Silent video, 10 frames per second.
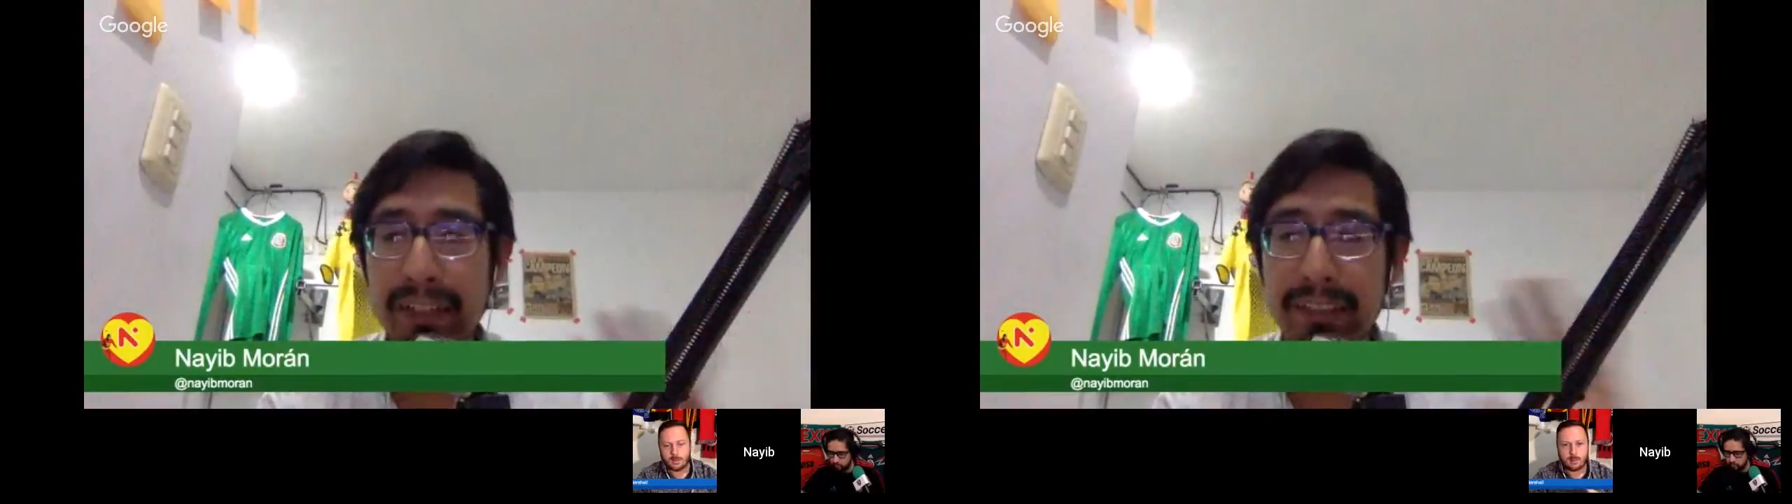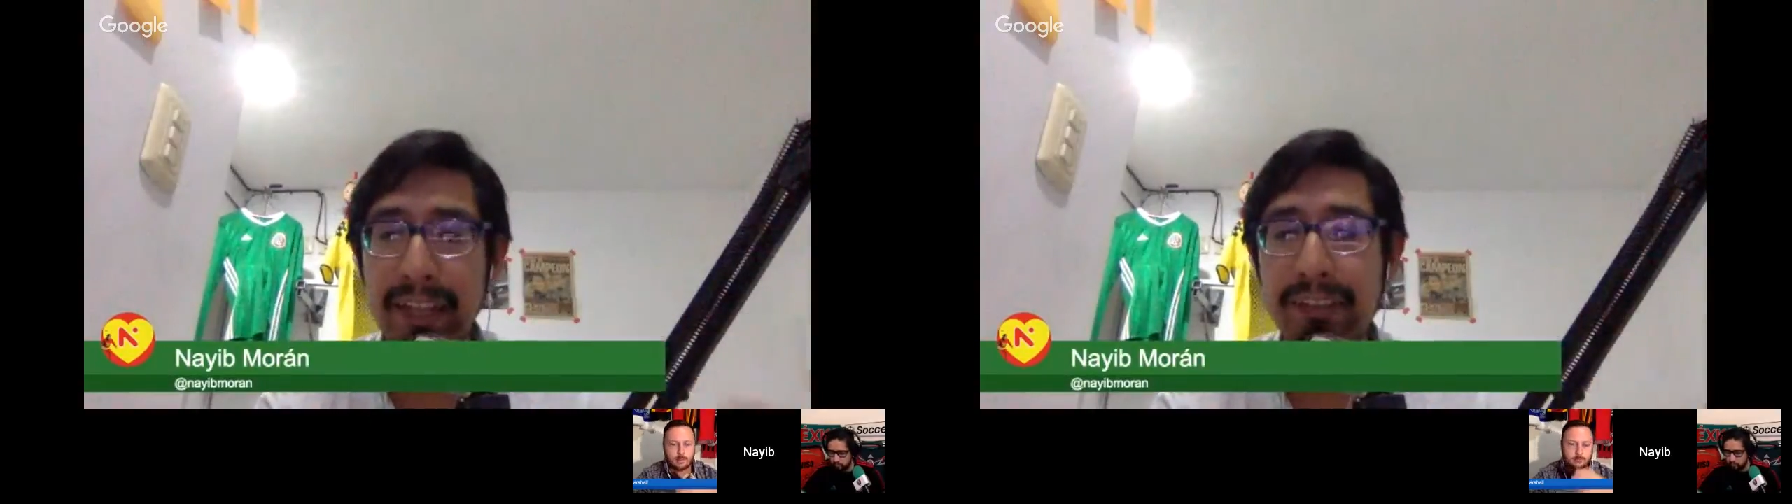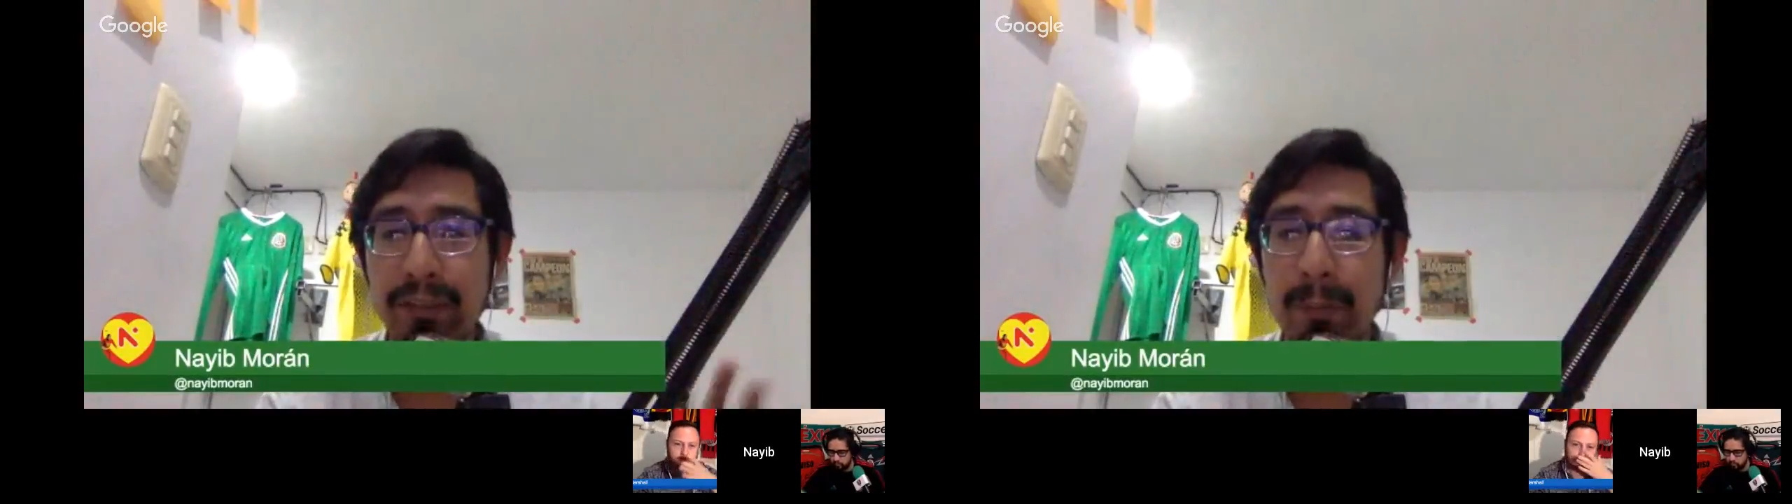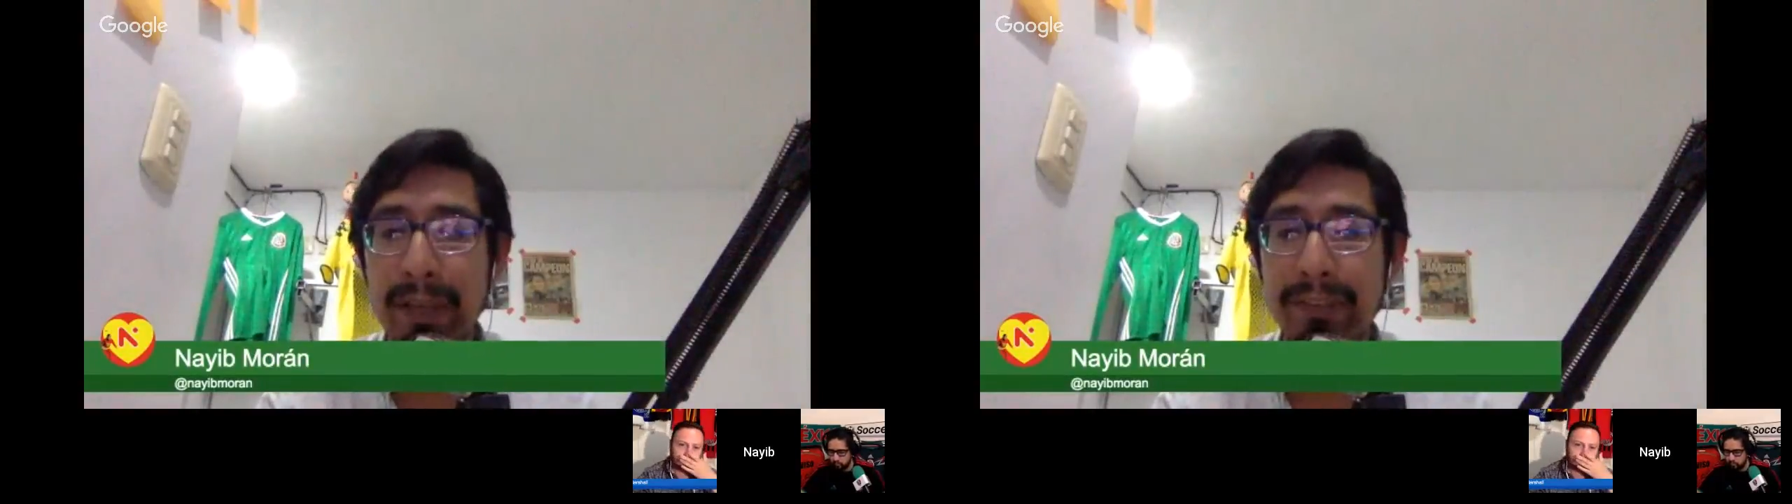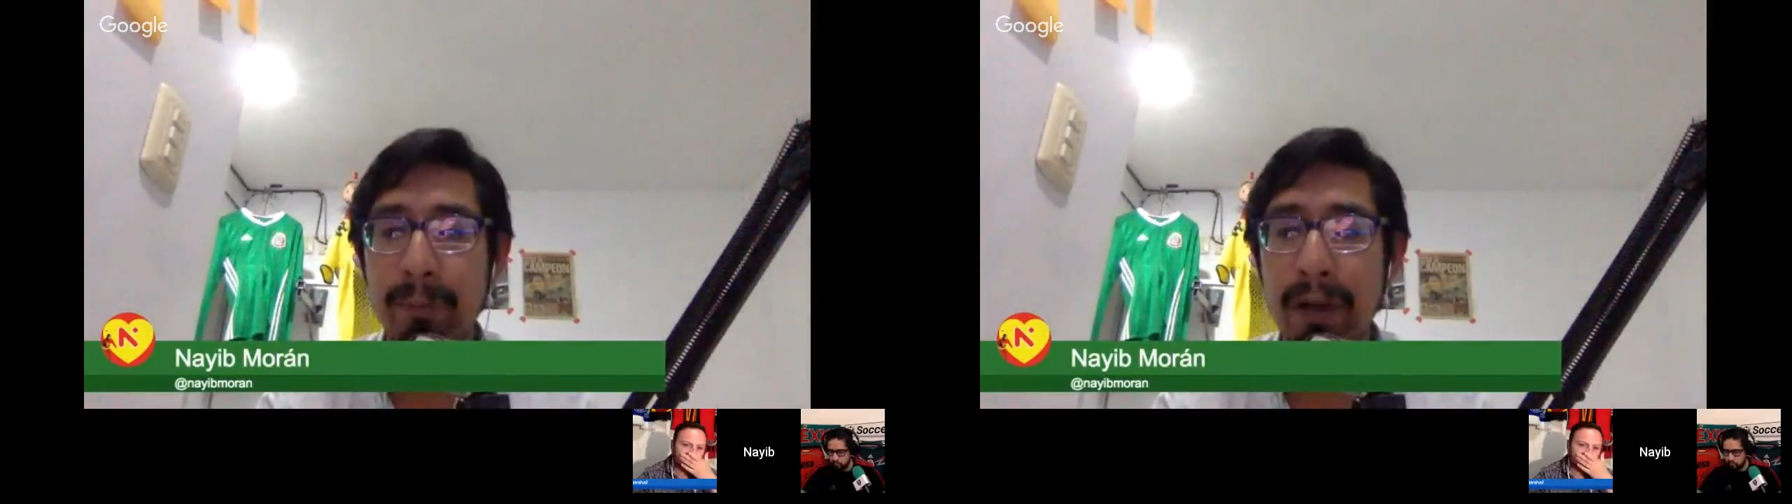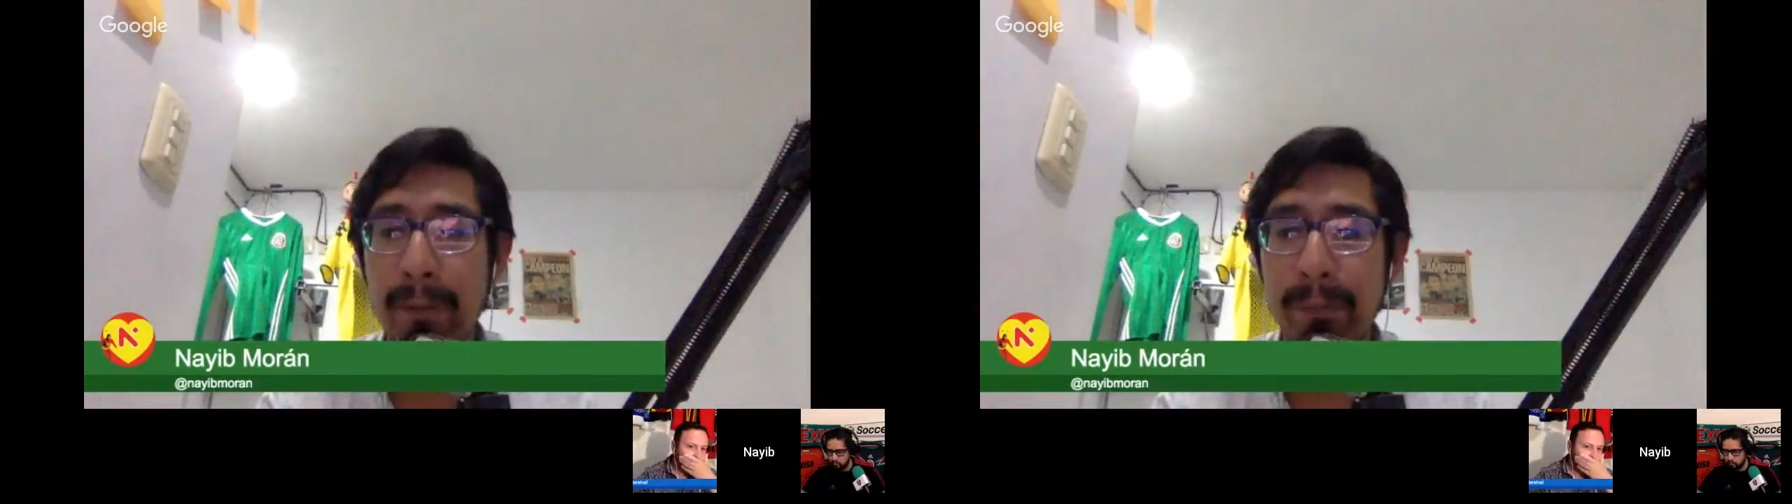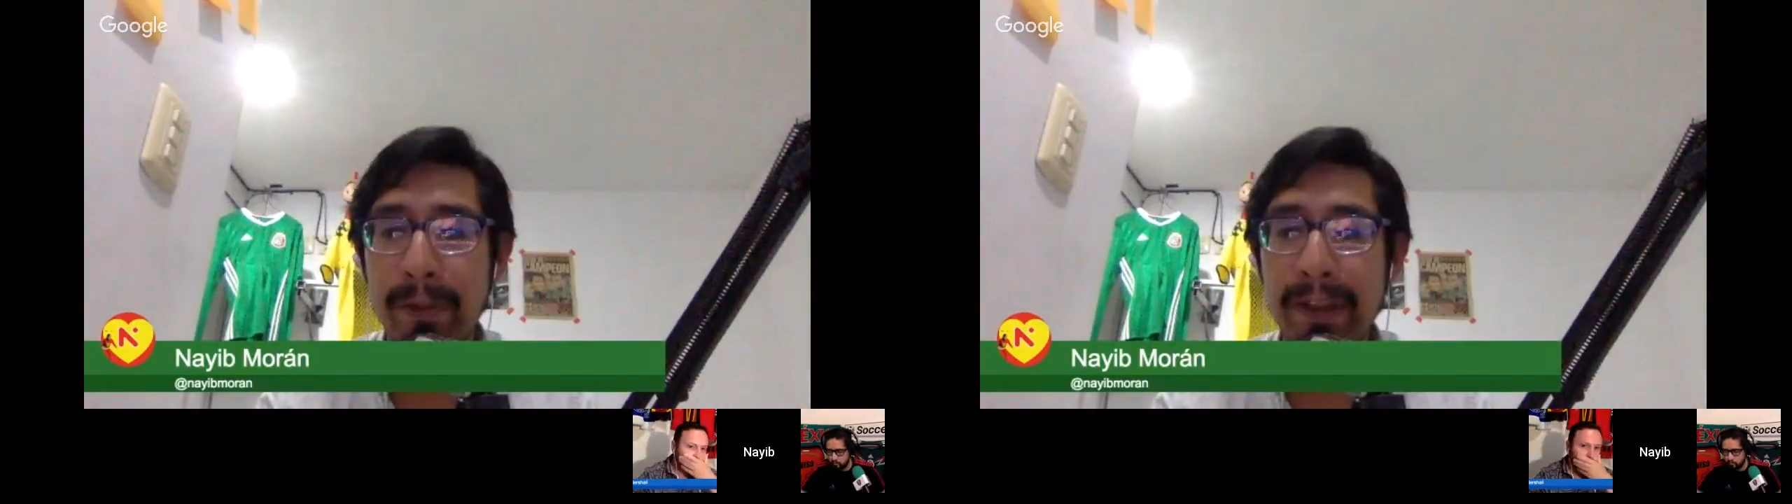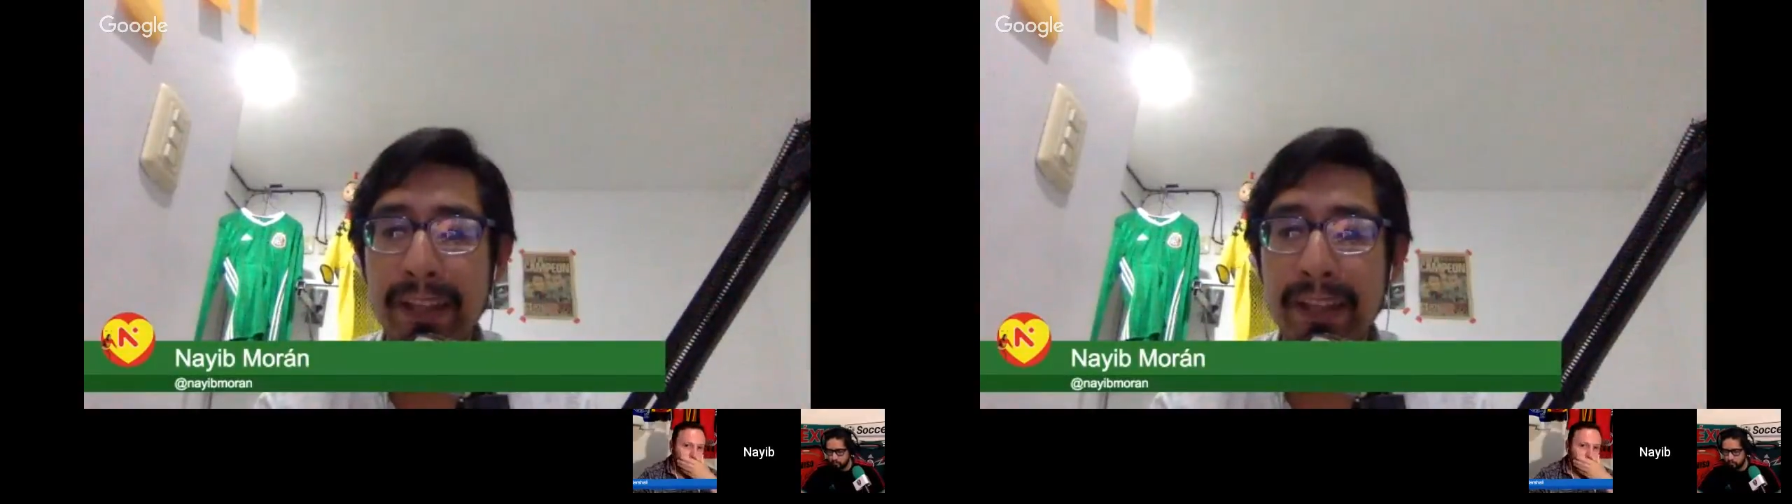and he tends to mess them up,